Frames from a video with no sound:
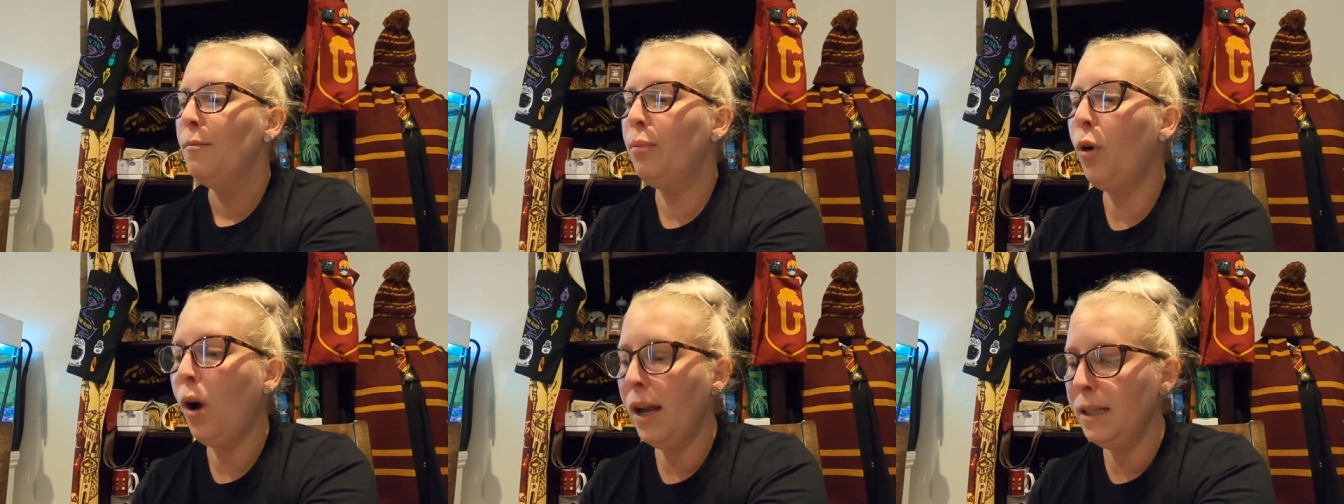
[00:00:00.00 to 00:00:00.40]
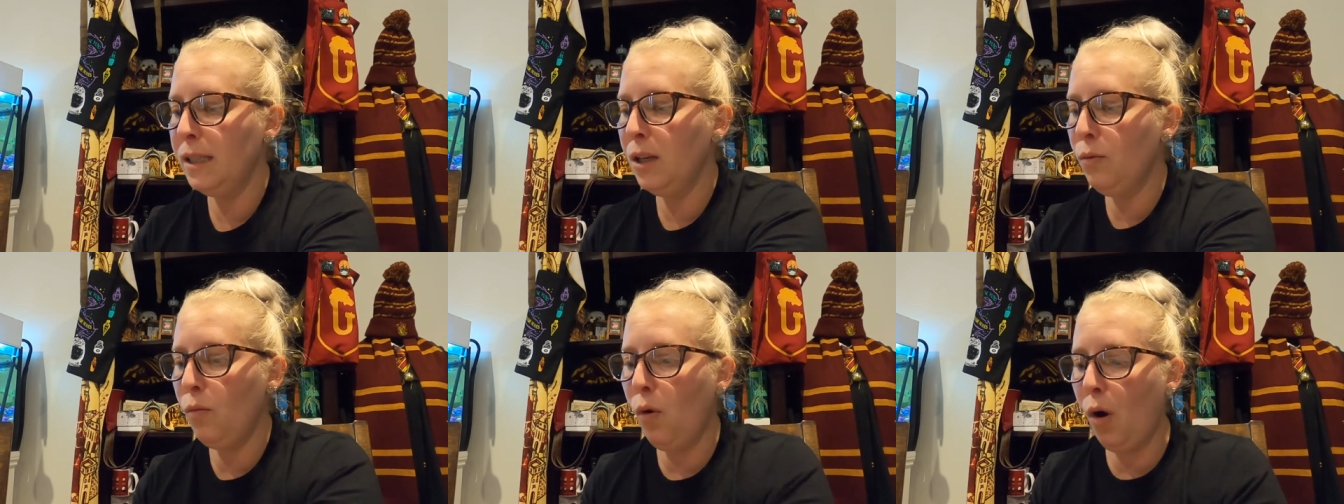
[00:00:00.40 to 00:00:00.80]

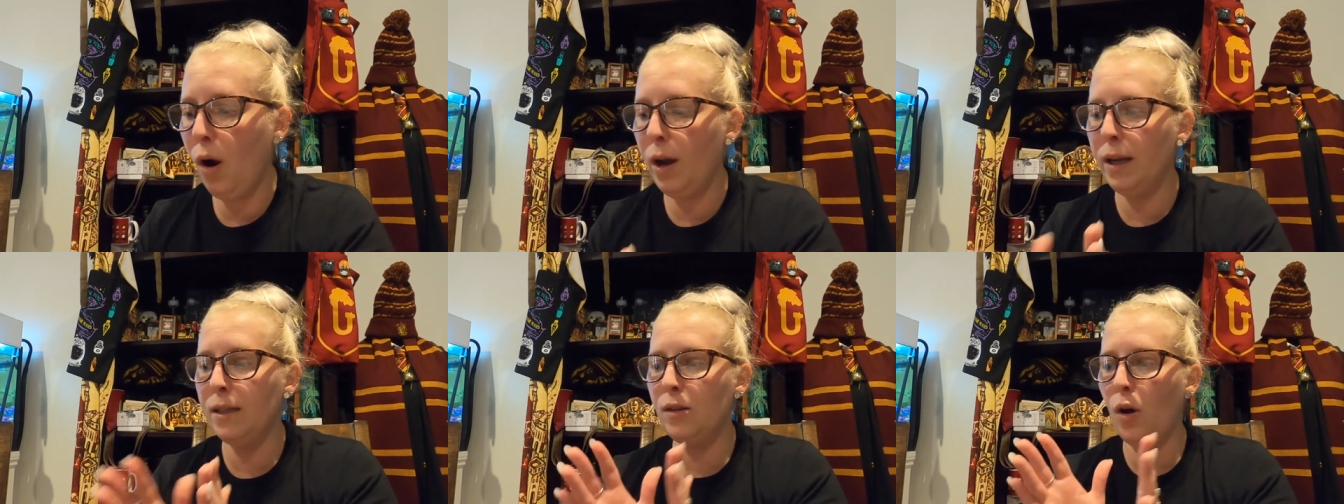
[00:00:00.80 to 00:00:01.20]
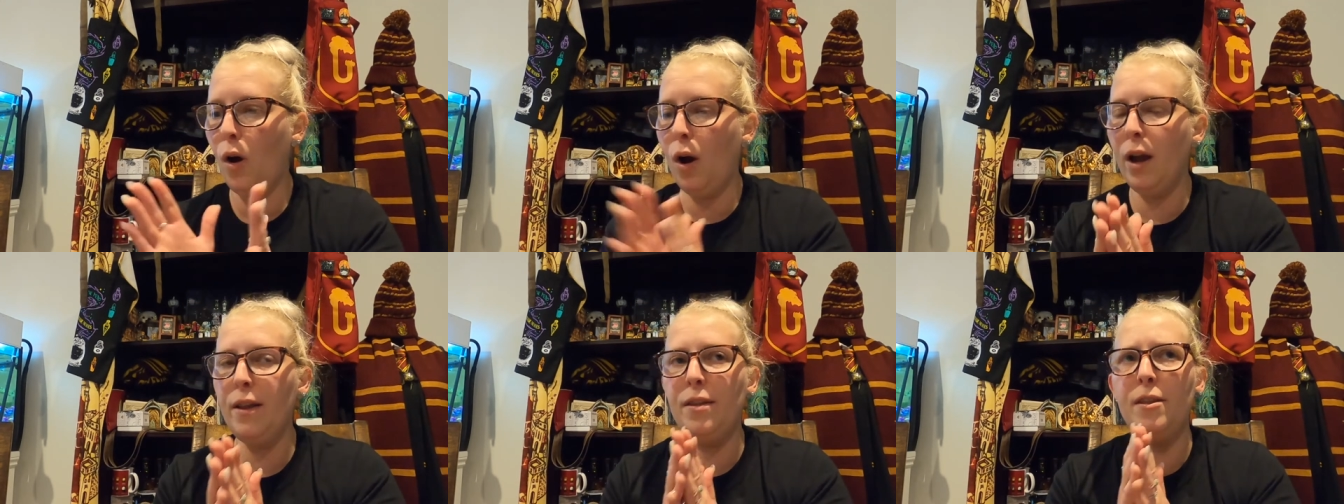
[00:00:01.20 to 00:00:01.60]
Pricing wise,
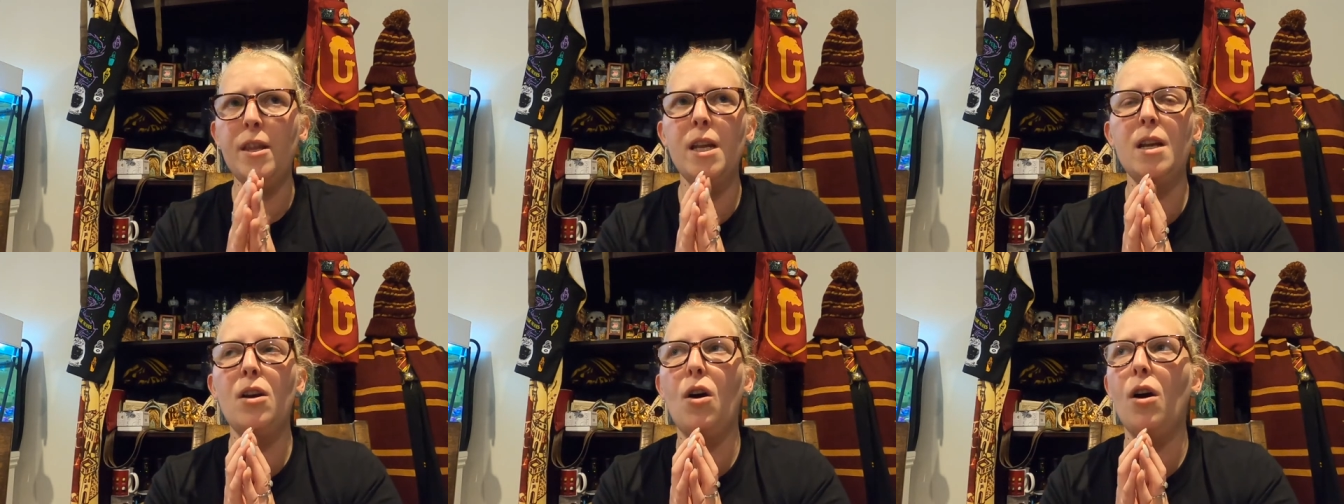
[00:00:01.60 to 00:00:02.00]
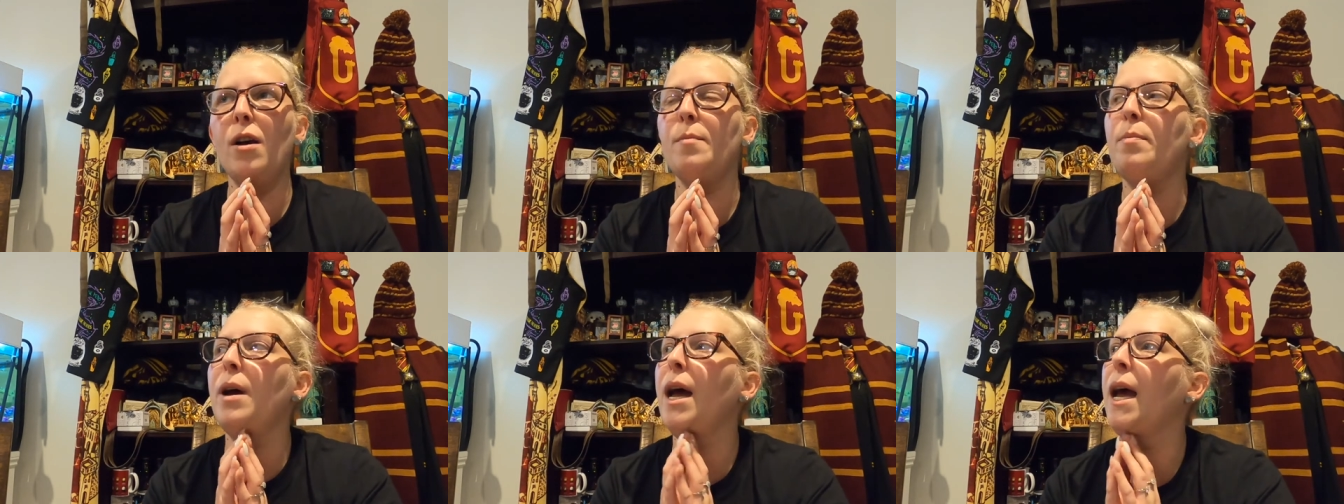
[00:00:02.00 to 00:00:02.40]
I think
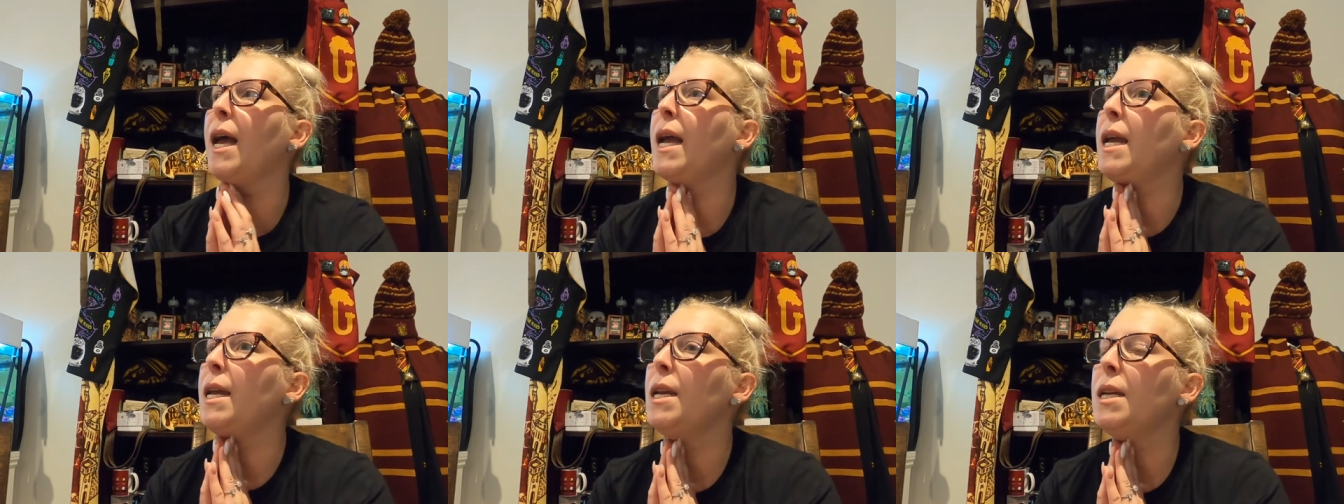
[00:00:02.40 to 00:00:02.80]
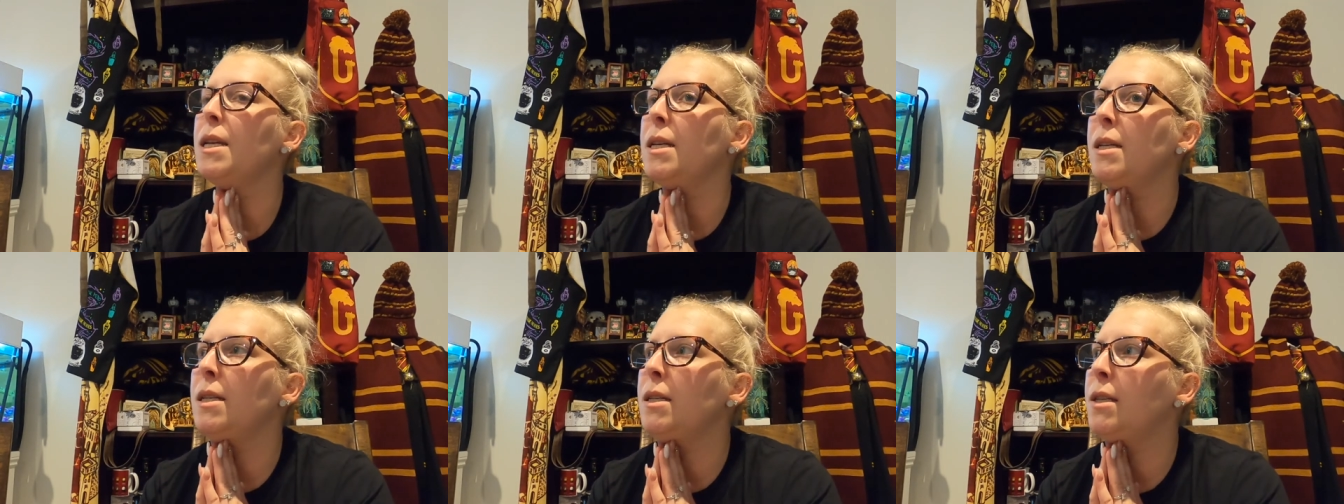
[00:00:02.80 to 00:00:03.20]
I
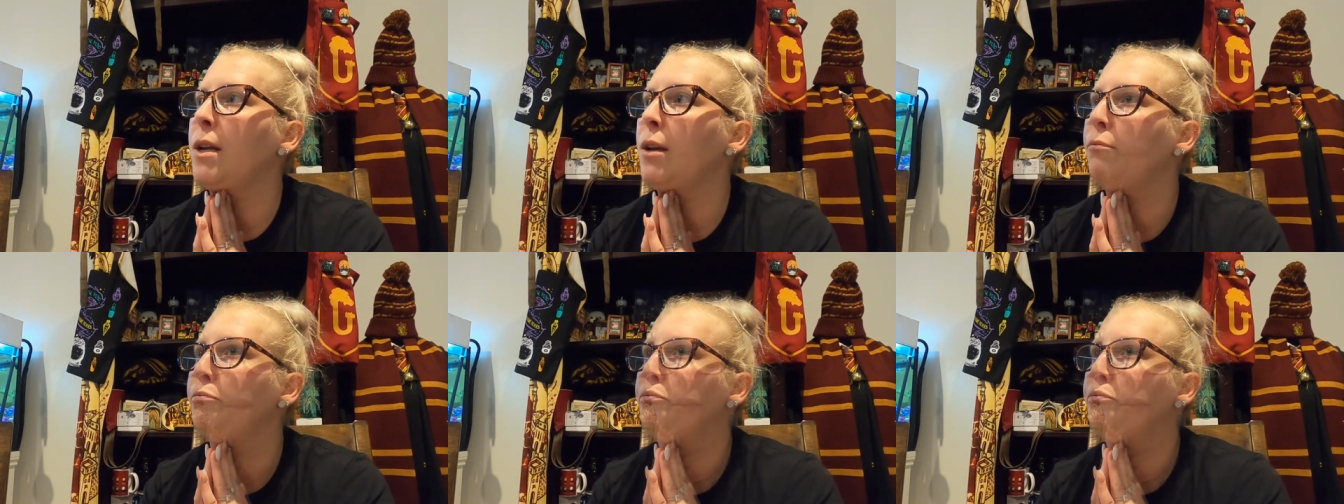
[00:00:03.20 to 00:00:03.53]
paid